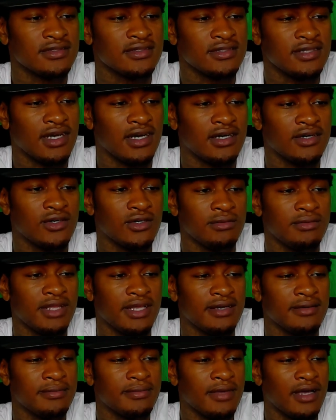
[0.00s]
I hope
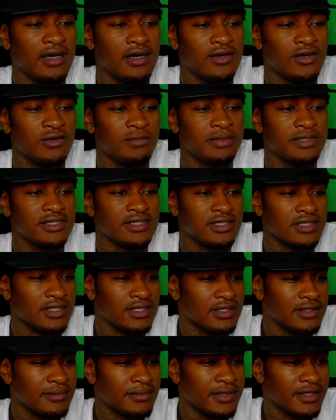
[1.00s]
that I hope it
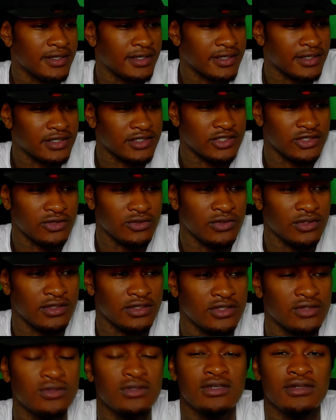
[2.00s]
slipped, man. Cause you
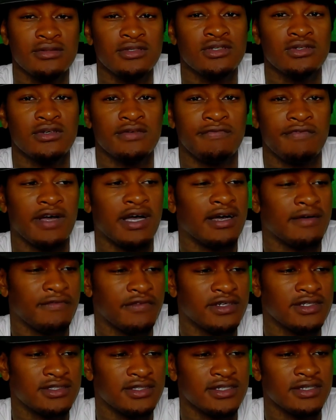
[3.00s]
a you a you a five
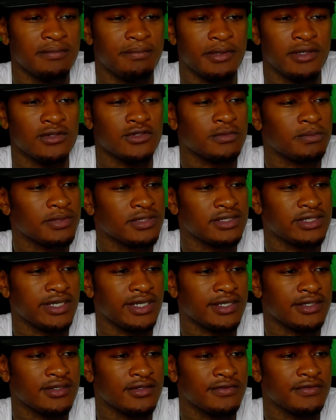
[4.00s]
foot ten post
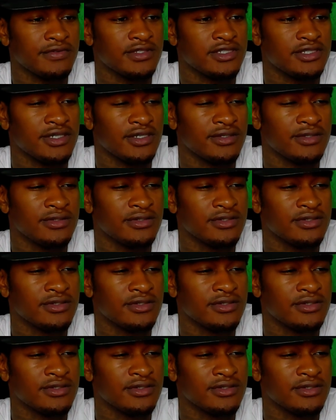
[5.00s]
protector for sure.